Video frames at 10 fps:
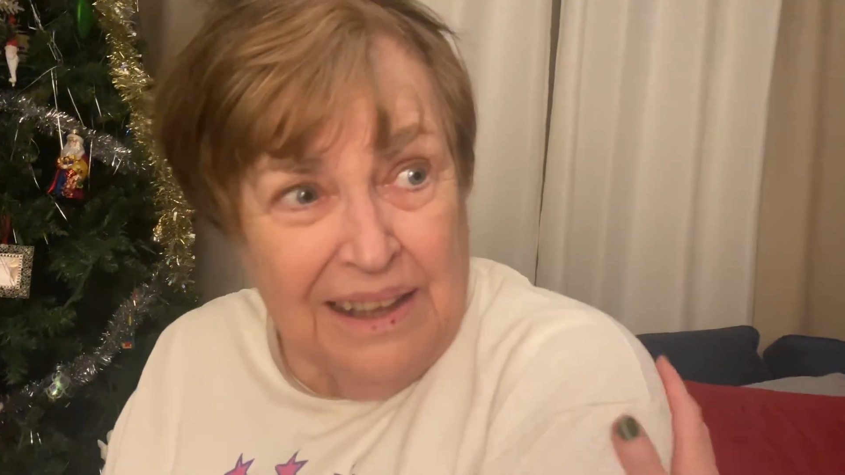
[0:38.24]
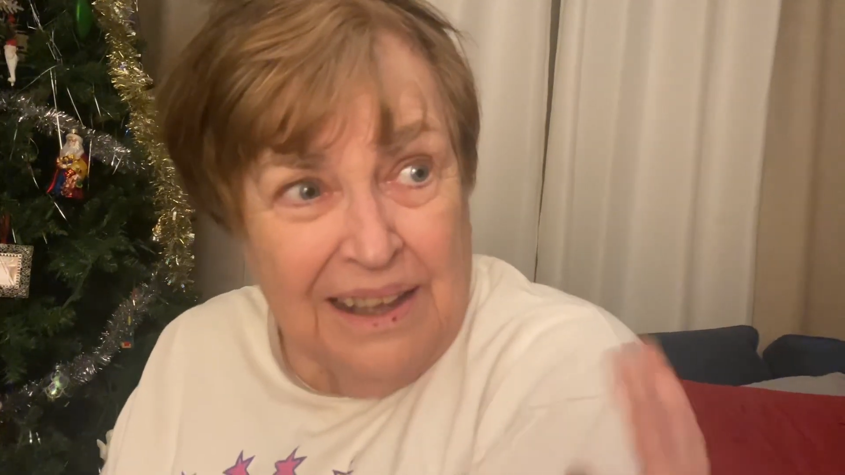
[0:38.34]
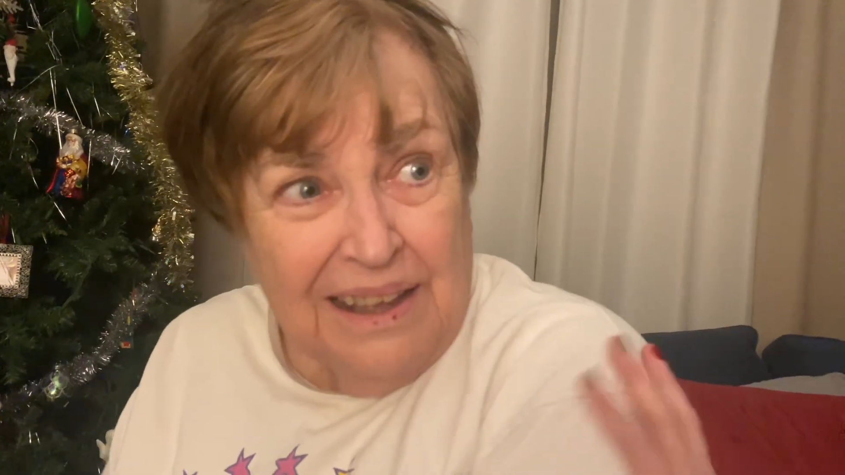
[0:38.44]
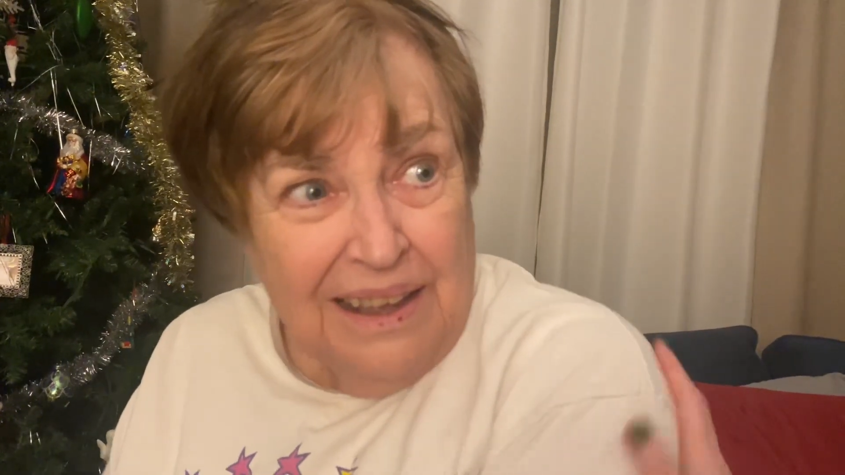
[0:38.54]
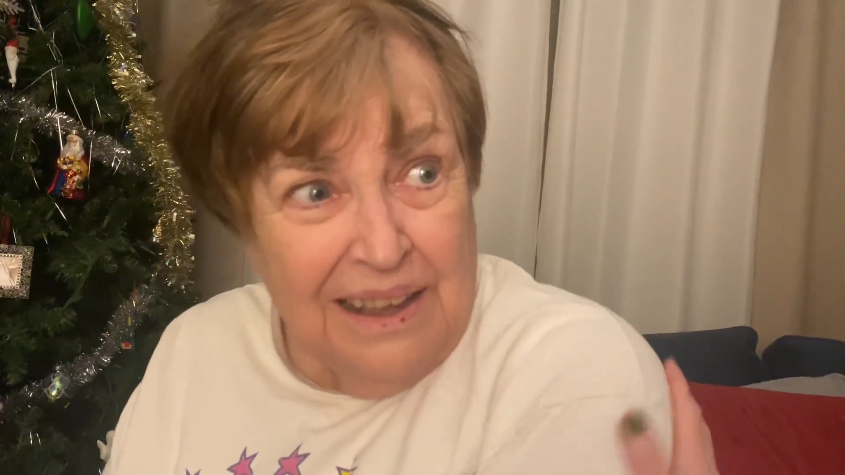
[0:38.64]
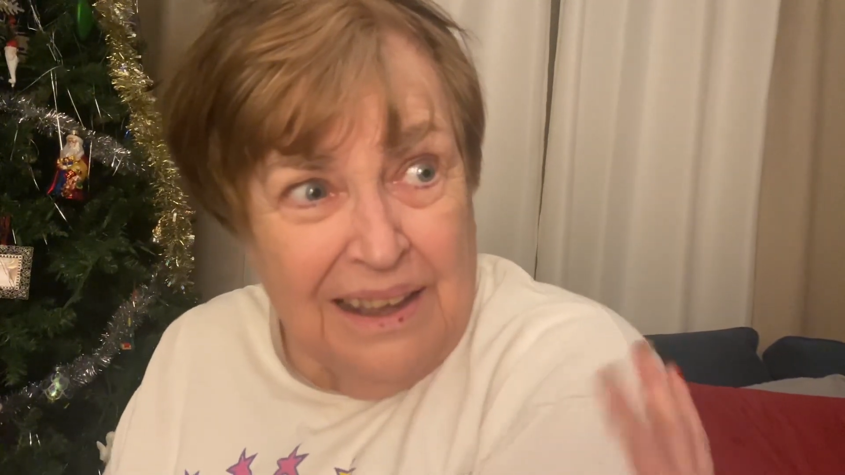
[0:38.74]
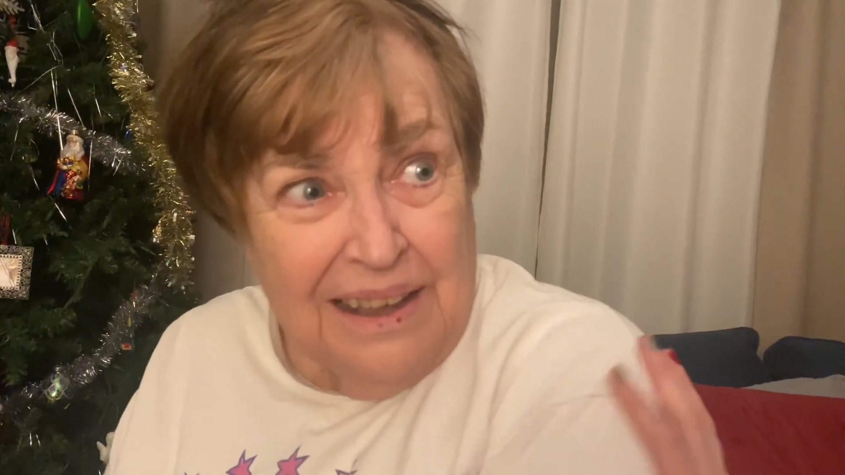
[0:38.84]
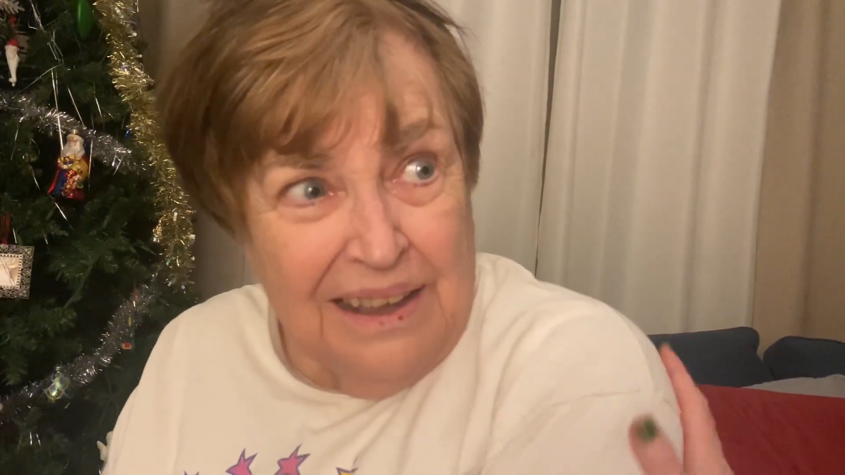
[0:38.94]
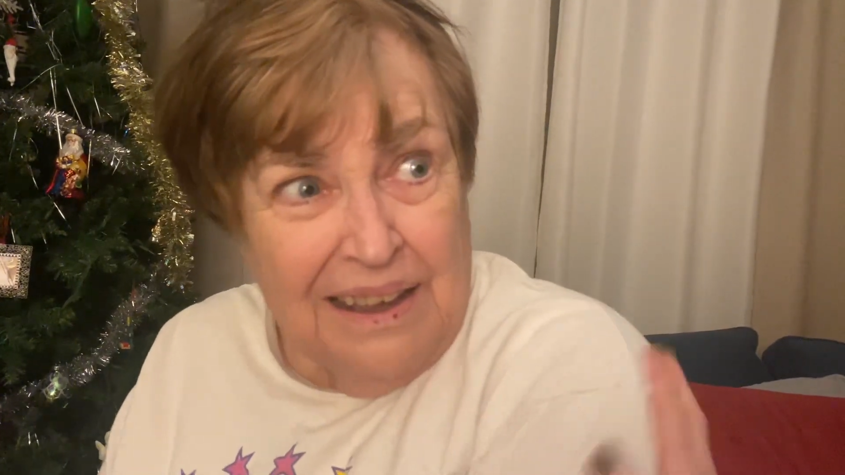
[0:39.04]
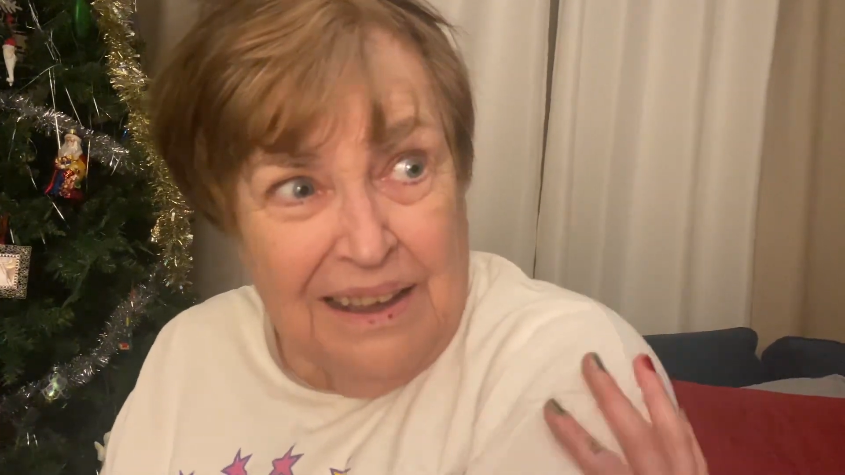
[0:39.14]
Yeah.
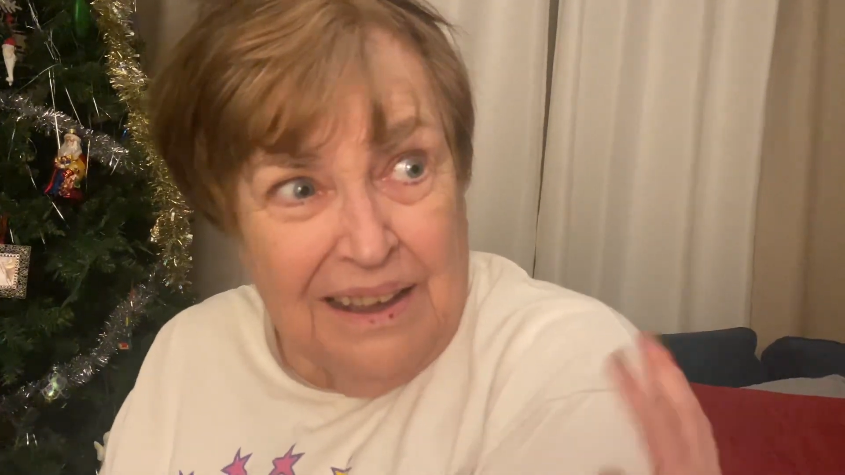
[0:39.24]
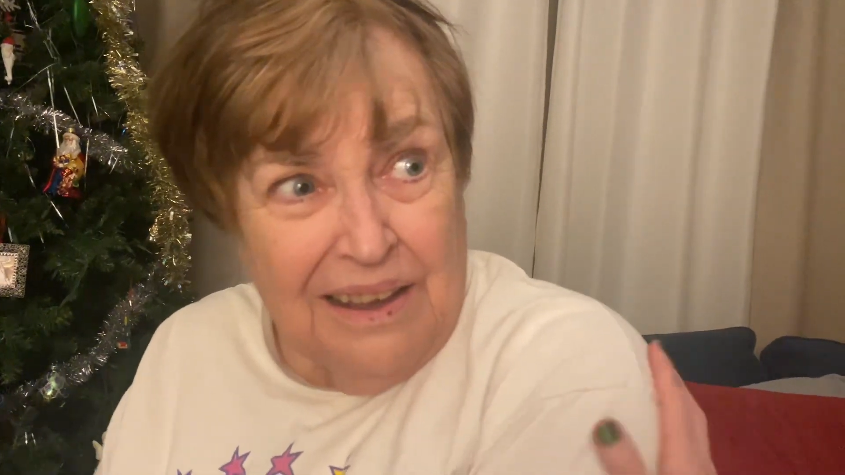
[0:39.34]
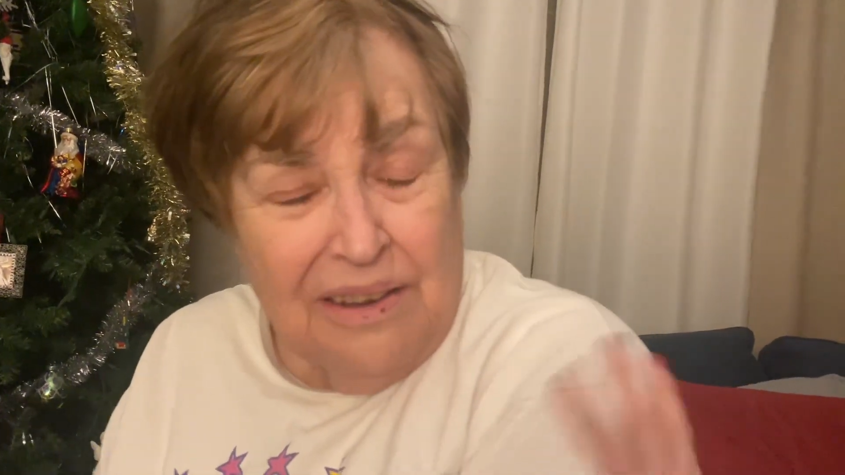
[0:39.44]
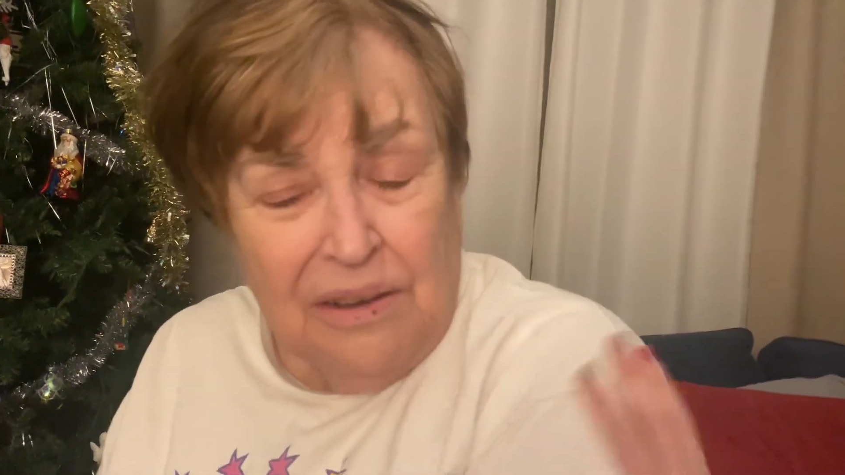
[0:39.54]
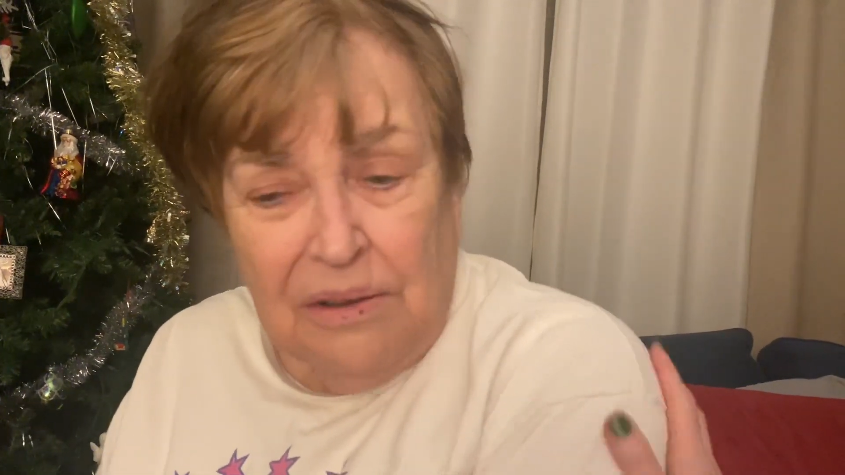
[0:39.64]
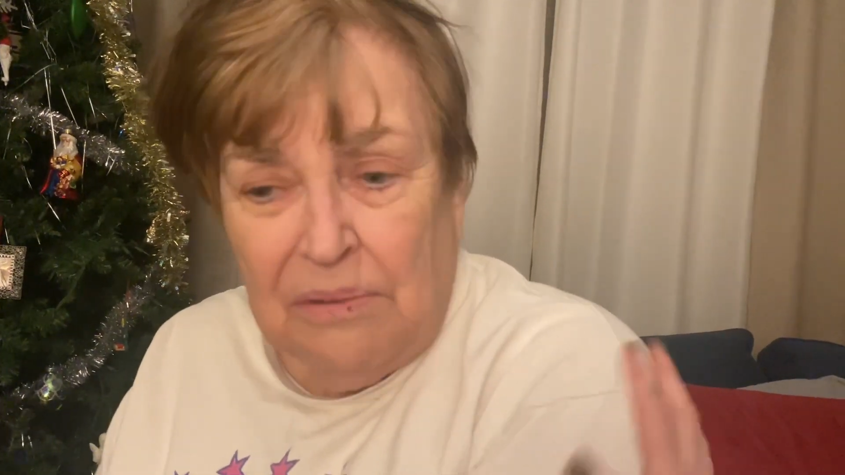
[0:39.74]
Oh